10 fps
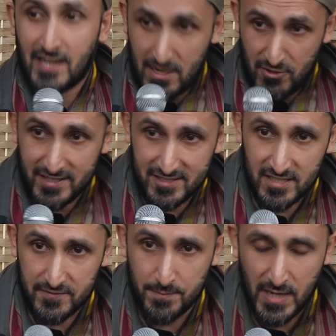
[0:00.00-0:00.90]
Our actions
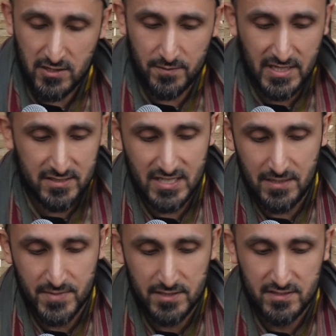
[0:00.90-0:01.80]
have to back up that
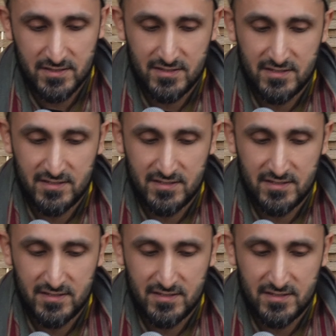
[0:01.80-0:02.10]
statement